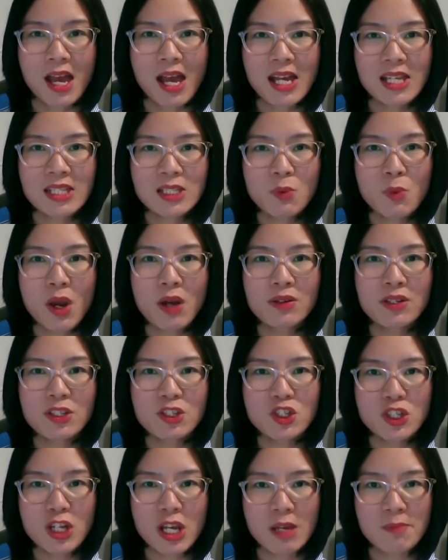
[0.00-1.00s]
As a
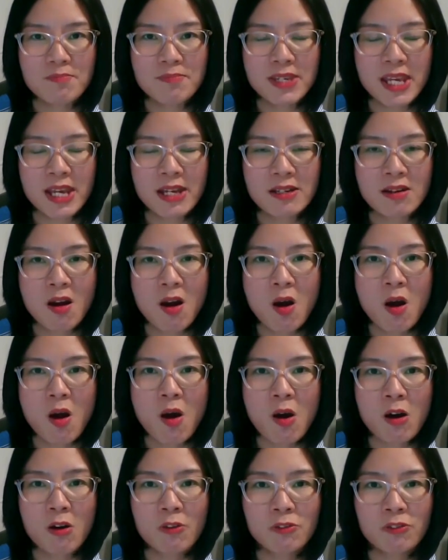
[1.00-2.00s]
wellness champion
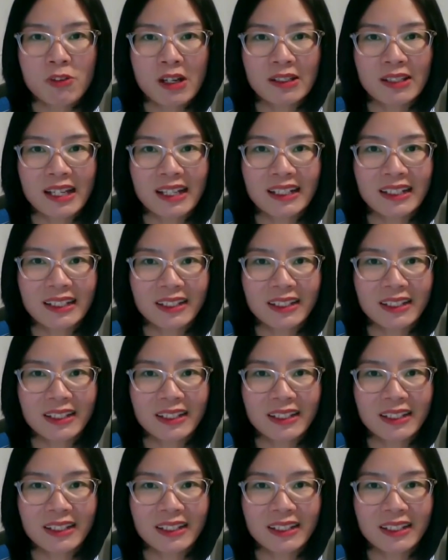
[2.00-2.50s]
or frontline